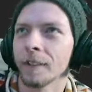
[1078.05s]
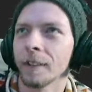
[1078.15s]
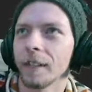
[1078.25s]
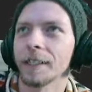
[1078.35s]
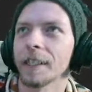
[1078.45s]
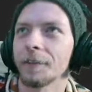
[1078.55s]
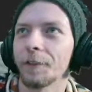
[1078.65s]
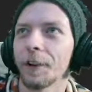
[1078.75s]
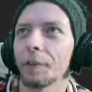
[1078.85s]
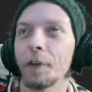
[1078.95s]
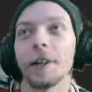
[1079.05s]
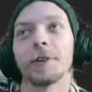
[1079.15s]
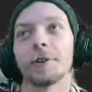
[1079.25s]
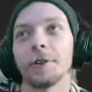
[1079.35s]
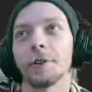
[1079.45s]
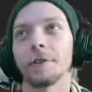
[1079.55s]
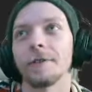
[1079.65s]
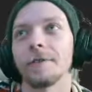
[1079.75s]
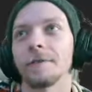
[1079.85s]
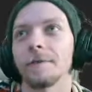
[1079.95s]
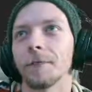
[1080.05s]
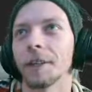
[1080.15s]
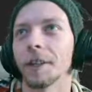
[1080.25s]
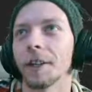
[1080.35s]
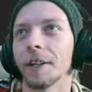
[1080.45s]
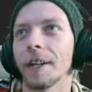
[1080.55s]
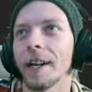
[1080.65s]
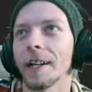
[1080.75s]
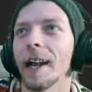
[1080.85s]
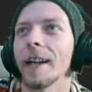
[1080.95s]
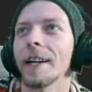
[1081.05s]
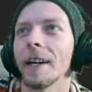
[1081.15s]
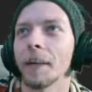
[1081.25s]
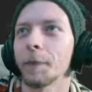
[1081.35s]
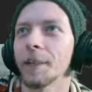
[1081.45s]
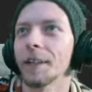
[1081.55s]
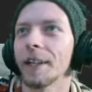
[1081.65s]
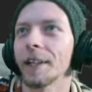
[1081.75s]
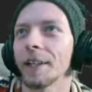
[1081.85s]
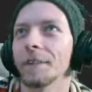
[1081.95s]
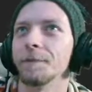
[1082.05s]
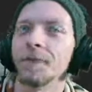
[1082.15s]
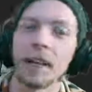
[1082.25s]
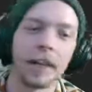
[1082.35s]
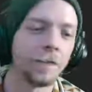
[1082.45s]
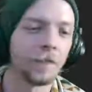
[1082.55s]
I guess that's a fair point, true. Looking good, eh? Hey, I appreciate it. Yeah.